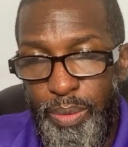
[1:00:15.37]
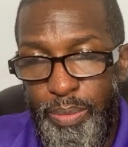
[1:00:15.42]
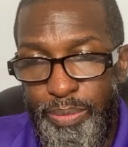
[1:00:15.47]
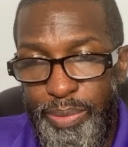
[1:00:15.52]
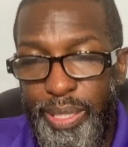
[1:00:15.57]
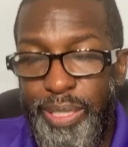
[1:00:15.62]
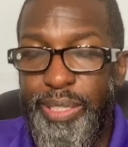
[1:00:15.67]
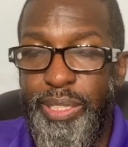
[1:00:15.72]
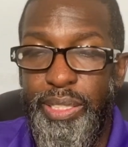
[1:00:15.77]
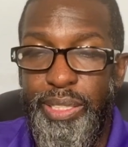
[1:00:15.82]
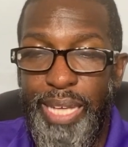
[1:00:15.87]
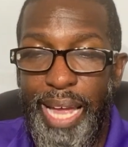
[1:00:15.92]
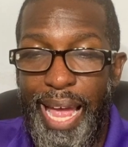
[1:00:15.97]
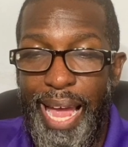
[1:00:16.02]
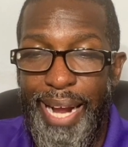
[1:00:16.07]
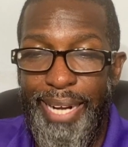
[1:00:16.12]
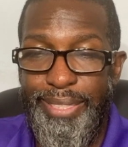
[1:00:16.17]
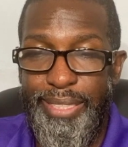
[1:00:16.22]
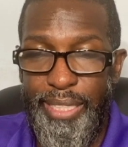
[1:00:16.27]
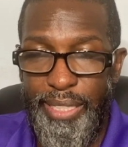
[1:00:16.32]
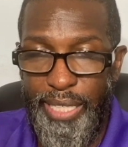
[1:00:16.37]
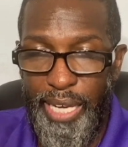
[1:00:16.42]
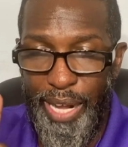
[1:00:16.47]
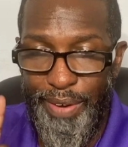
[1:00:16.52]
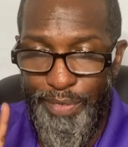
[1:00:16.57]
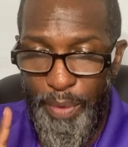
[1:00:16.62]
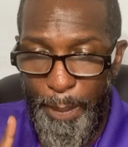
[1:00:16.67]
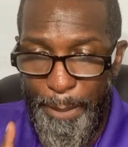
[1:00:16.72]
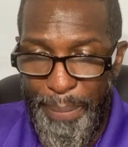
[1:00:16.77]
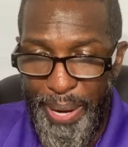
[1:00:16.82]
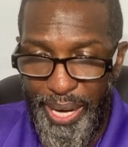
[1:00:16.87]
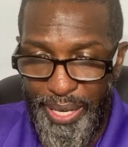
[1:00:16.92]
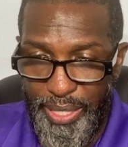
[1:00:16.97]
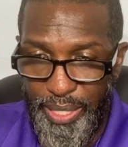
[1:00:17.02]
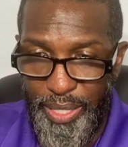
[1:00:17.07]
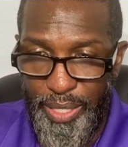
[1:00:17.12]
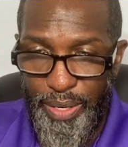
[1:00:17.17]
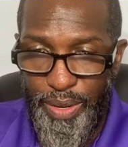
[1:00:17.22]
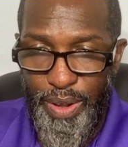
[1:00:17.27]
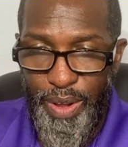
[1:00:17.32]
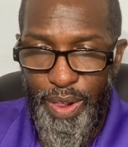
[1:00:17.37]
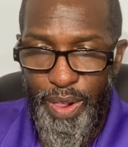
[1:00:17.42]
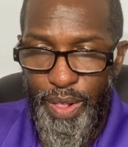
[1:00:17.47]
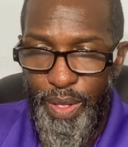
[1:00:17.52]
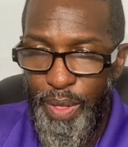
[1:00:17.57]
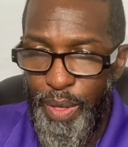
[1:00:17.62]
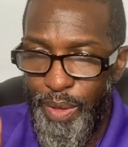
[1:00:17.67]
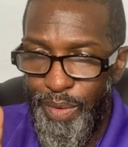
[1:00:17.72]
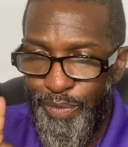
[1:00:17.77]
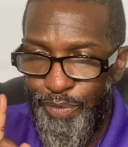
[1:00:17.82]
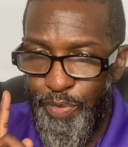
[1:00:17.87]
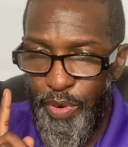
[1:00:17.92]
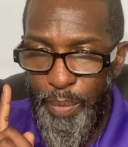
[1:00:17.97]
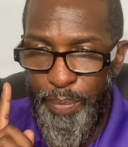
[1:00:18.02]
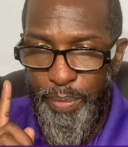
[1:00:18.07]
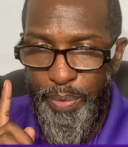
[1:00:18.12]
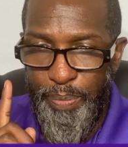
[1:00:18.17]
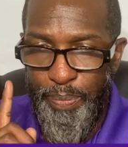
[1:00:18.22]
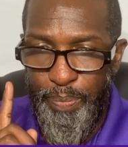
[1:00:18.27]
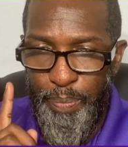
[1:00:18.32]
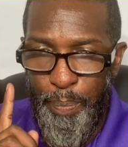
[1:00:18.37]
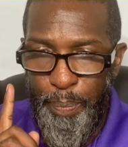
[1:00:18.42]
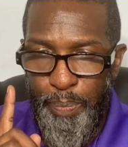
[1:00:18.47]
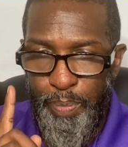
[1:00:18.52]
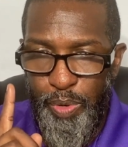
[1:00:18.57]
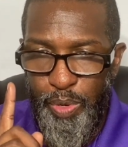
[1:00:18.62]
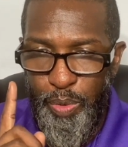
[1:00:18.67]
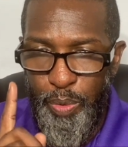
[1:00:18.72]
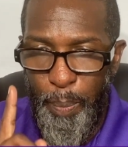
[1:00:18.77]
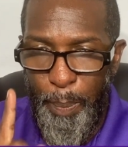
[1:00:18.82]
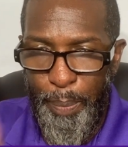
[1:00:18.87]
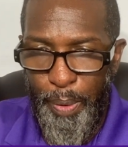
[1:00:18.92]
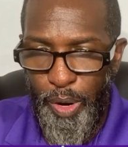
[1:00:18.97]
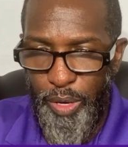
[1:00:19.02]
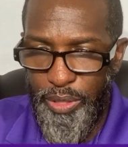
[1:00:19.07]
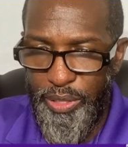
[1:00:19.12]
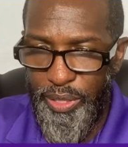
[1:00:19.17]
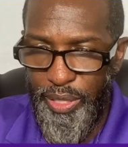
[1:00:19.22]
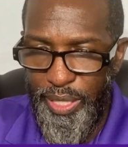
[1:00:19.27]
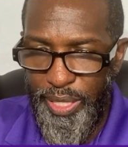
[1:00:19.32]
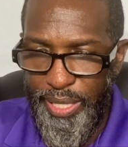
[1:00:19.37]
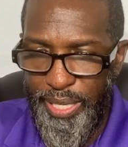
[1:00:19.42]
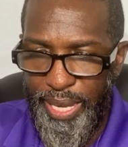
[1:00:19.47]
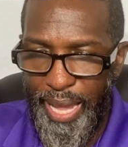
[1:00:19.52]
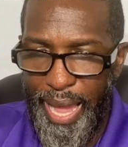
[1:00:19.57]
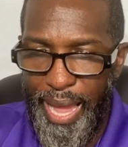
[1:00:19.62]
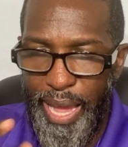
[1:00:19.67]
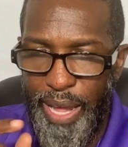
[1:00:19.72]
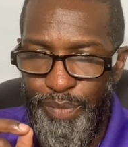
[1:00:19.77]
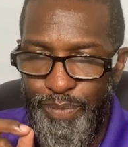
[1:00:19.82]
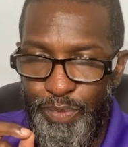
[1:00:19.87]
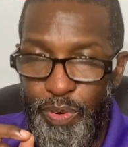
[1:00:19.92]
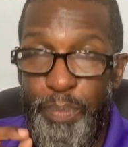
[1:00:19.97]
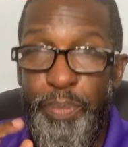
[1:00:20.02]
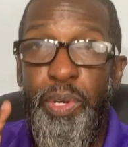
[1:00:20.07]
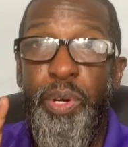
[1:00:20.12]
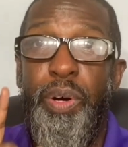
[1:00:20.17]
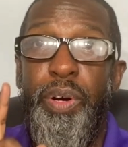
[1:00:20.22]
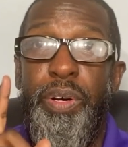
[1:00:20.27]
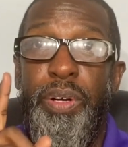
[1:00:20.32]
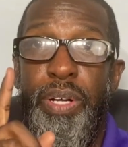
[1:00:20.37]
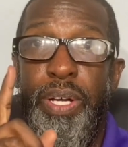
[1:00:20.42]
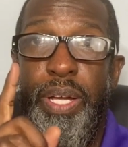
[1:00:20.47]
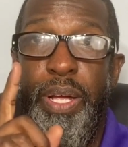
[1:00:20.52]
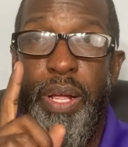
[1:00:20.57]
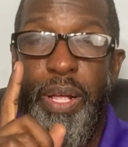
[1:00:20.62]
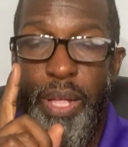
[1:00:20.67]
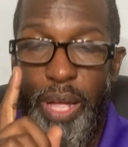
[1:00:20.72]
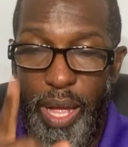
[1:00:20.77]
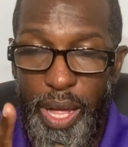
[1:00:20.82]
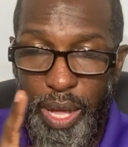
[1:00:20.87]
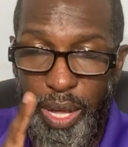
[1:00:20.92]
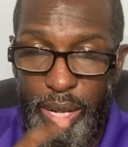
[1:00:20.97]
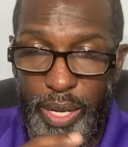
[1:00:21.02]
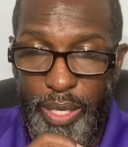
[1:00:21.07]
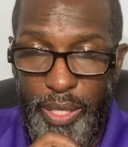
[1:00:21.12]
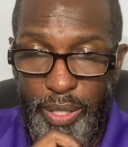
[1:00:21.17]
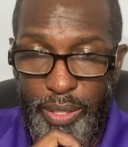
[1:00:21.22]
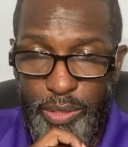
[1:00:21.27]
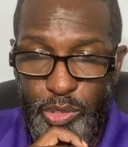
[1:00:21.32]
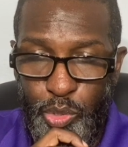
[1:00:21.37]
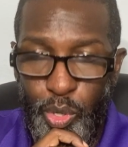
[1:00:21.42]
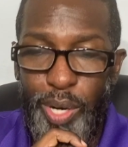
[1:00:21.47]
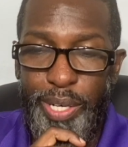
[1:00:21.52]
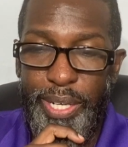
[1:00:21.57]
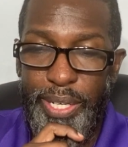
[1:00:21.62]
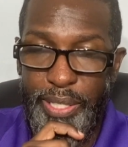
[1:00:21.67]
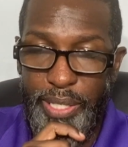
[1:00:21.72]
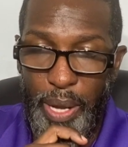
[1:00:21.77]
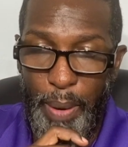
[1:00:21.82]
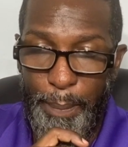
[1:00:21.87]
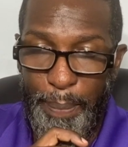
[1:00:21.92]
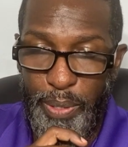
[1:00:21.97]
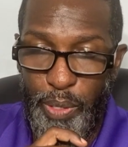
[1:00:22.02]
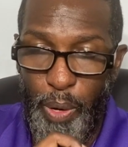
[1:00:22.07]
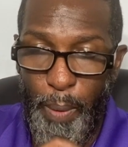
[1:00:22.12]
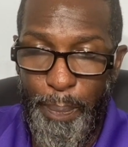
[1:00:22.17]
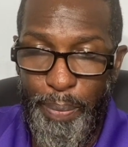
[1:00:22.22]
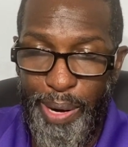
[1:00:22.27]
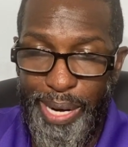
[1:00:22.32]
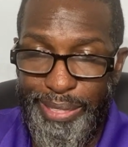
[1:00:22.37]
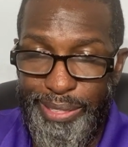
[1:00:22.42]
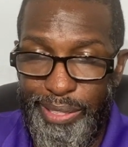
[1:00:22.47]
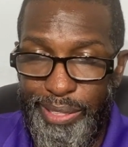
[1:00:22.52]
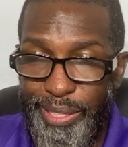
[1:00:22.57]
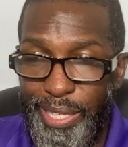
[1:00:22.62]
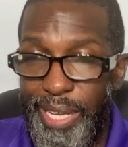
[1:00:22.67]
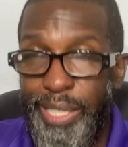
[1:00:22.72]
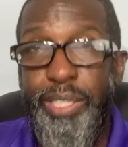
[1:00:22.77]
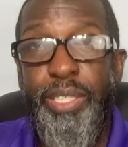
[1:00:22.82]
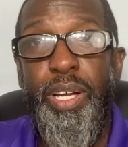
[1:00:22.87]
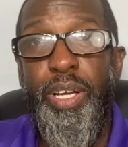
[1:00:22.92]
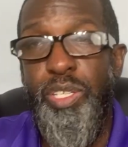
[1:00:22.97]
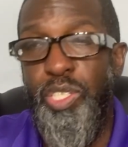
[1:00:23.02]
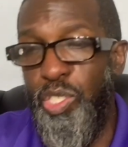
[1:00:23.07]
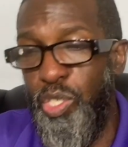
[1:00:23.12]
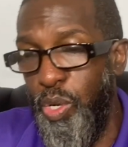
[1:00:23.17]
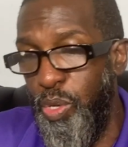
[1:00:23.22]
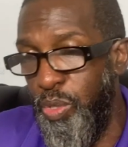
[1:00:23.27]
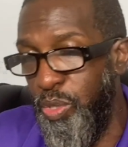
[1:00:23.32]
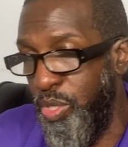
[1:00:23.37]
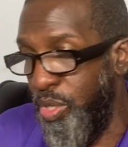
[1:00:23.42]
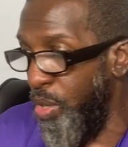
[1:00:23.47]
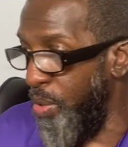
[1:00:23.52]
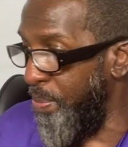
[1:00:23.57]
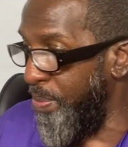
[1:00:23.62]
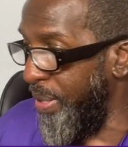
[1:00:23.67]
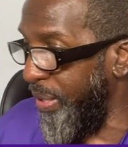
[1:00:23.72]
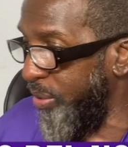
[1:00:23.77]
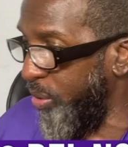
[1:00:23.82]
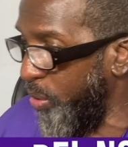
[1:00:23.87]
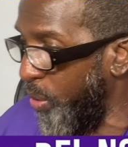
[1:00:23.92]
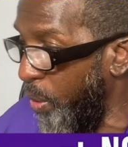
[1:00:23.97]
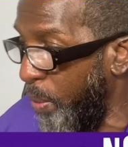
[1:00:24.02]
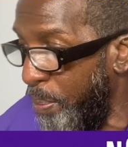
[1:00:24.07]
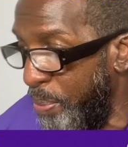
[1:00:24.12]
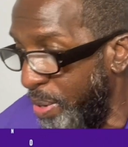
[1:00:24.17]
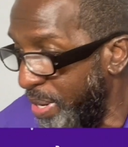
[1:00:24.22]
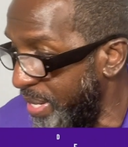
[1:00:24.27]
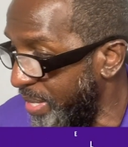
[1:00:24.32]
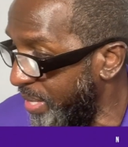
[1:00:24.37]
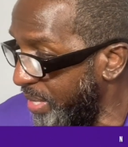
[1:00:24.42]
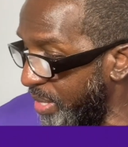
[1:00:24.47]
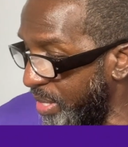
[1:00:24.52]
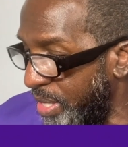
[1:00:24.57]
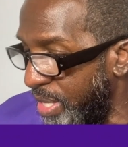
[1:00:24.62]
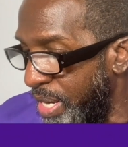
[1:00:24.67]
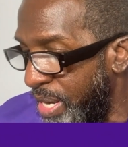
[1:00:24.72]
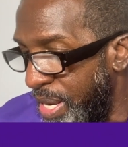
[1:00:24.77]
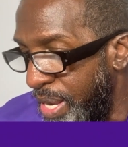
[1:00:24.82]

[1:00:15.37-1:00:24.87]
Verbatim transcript: this is Isaac and Rebecca, from you personally and from your trucking company. All praises. Thank y'all so, so much. All praises.